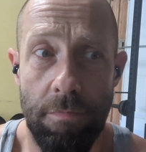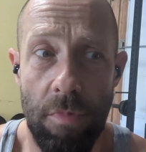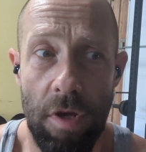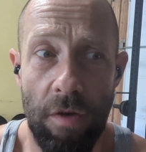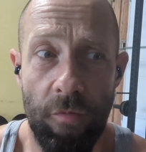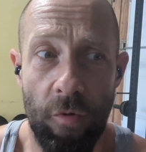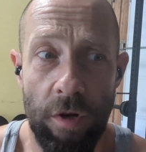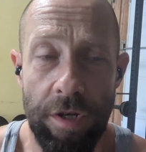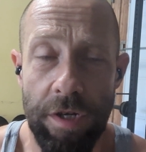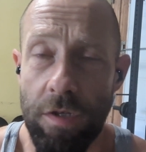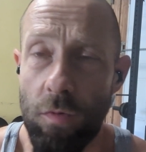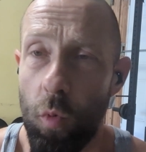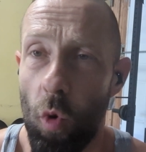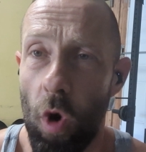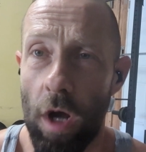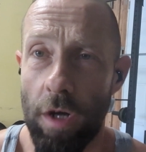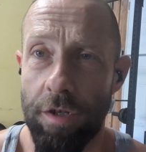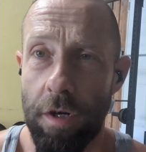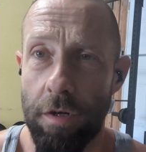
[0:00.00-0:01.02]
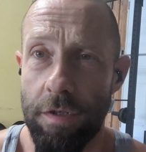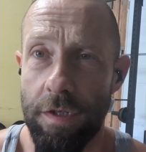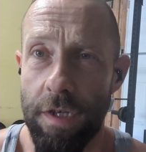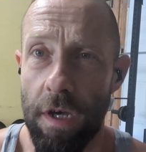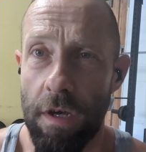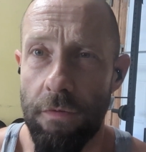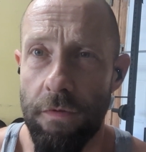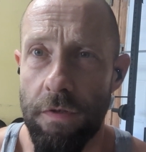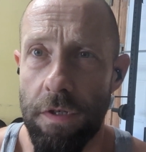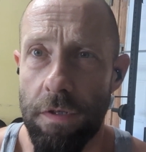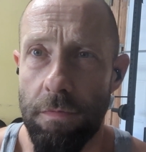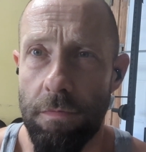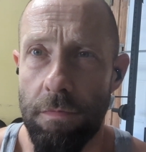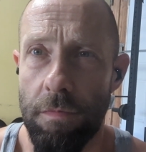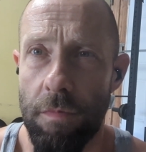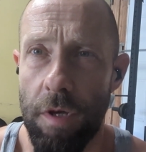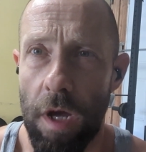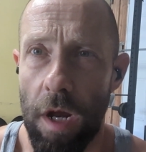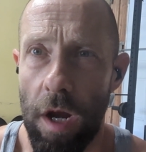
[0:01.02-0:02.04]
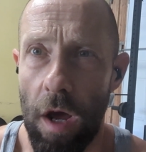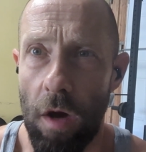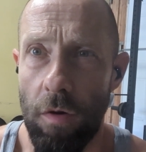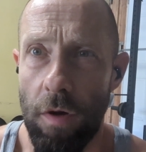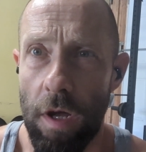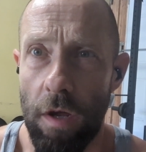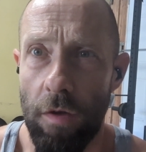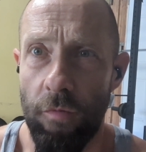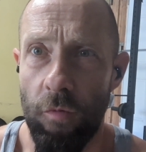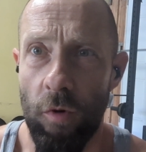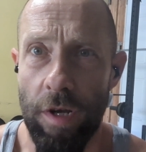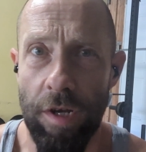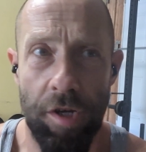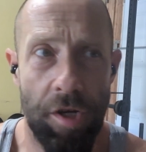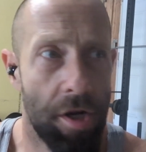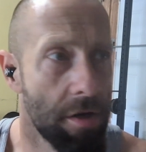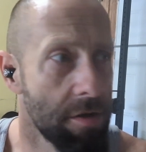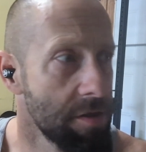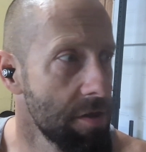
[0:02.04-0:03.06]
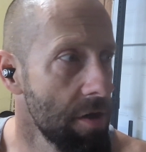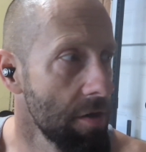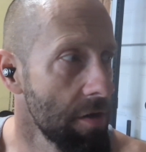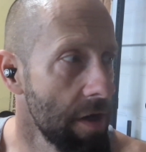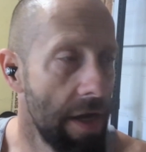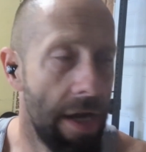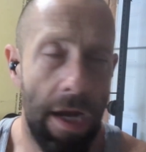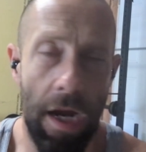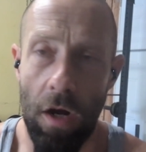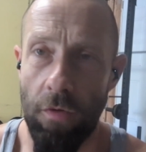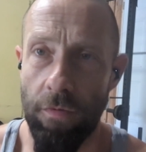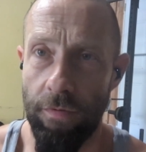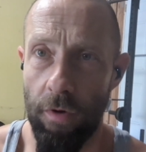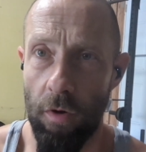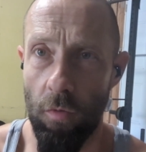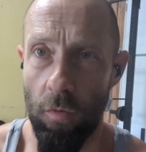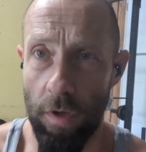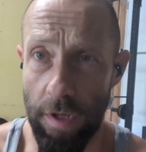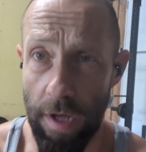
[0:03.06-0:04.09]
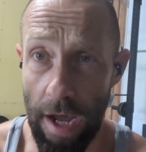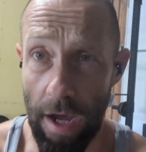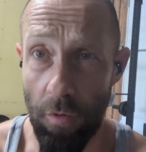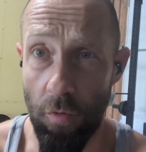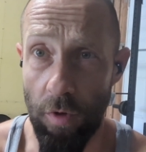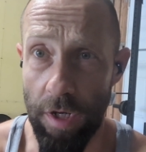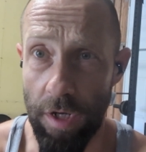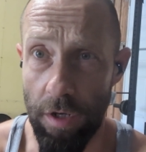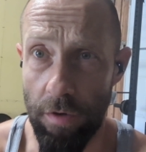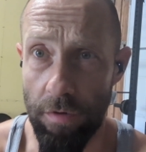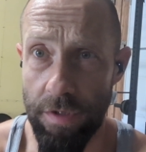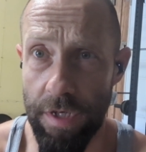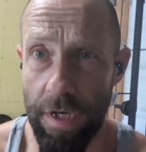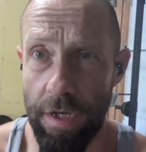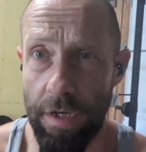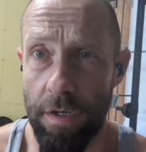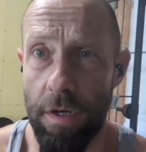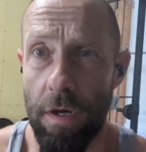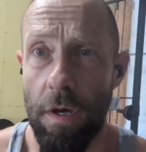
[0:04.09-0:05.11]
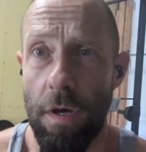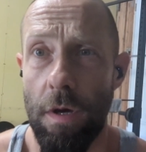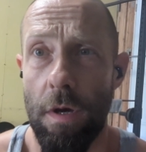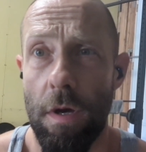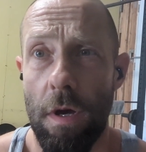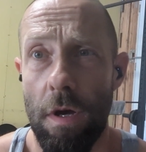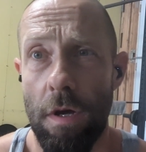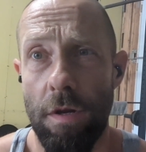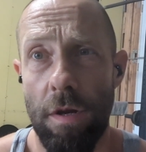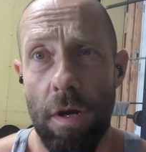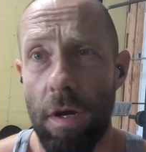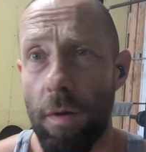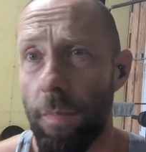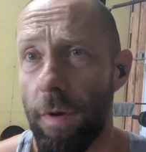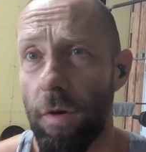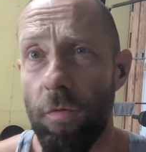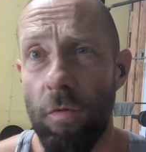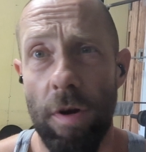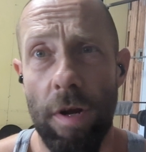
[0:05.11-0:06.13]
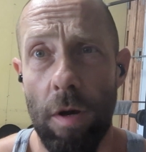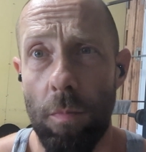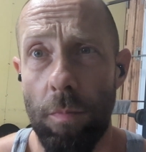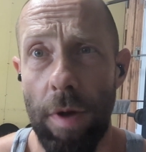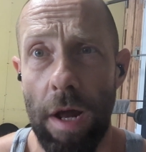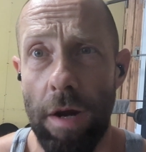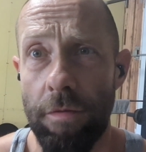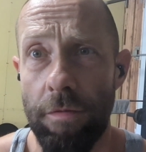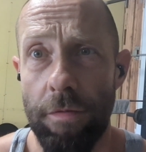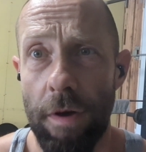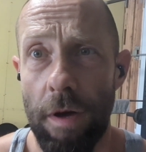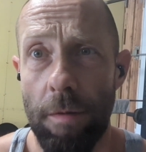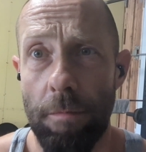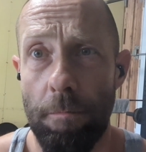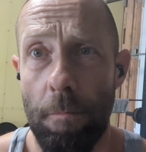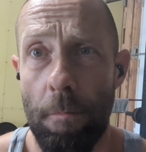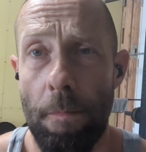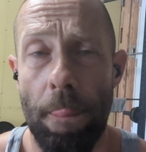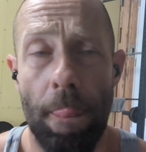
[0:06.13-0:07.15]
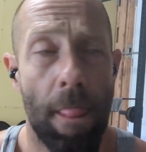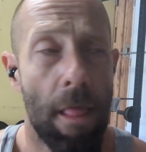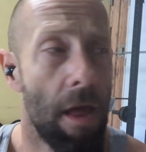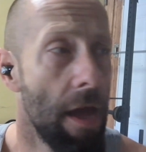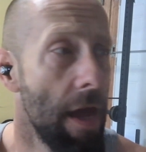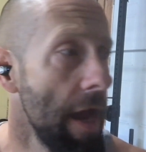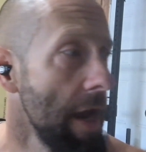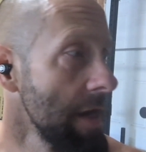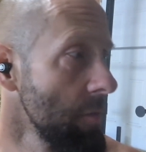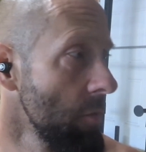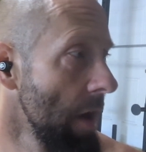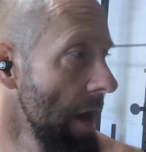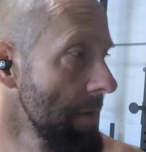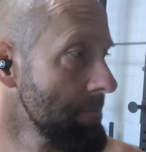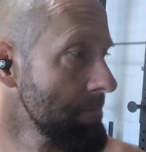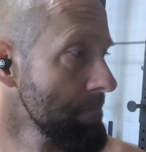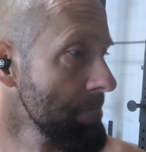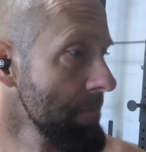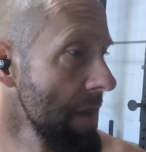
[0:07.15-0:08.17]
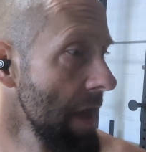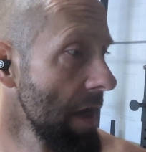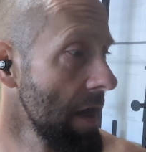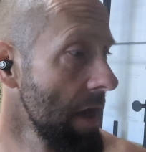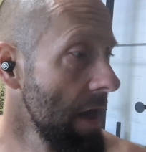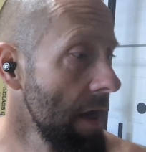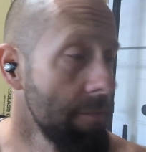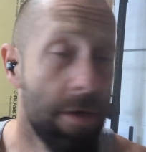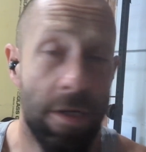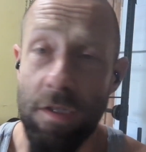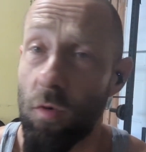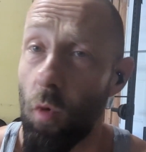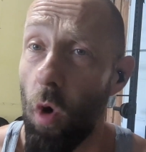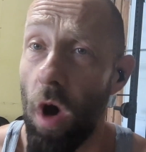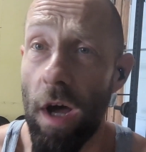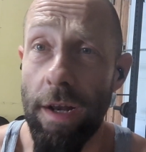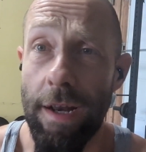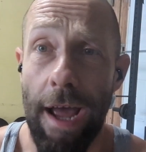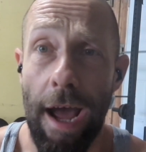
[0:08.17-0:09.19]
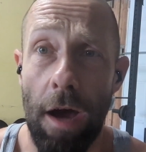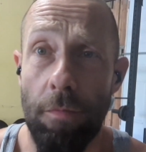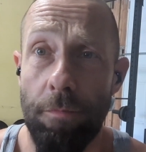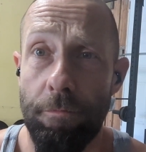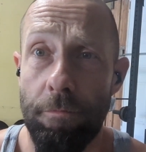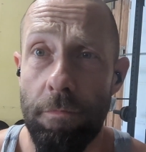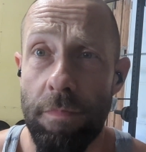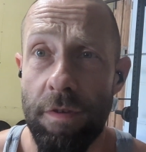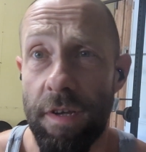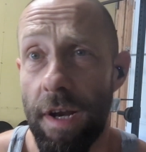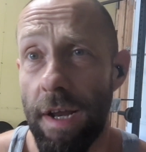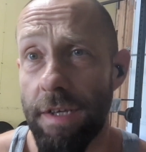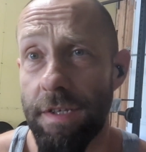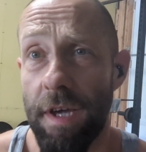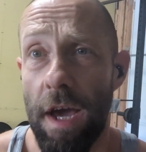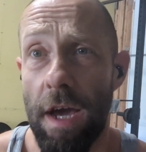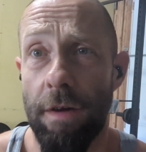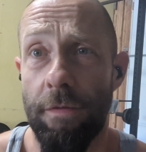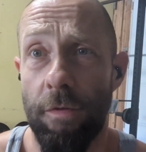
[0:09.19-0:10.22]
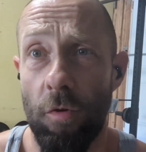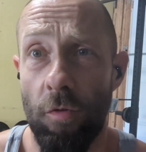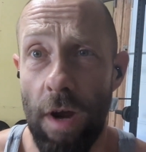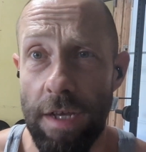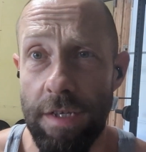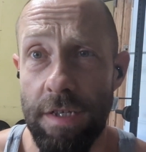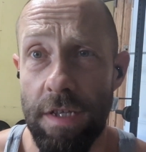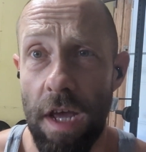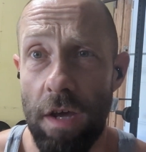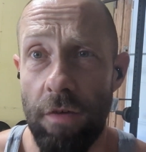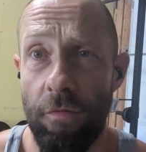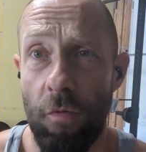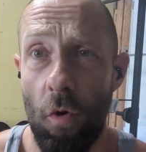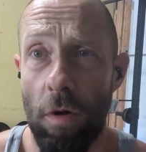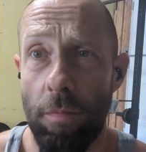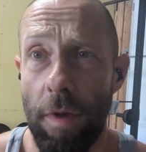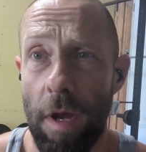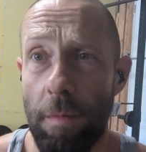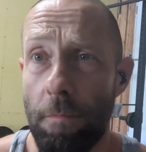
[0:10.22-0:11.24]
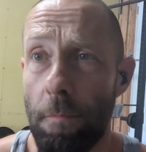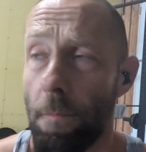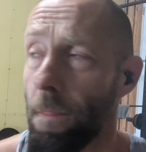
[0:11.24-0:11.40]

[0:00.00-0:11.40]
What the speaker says: If we just watch ourselves, you know? If we just are careful with how we use it, there could be a real benefit. Anyway, I'm gonna squat now. Today's kind of a rest day for me.